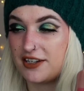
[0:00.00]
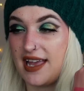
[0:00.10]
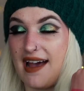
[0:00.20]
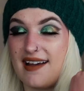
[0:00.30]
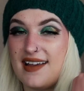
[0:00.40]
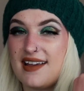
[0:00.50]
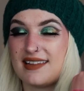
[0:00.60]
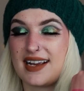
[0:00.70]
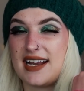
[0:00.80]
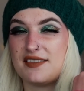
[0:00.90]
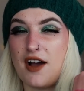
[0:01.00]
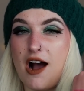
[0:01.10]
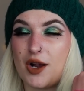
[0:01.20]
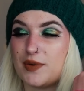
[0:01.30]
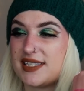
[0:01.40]
Yeah, that kind of
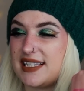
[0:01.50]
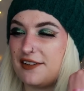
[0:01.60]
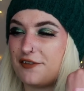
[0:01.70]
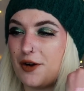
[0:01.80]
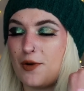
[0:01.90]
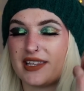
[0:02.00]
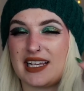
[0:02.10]
aqua sea foam one.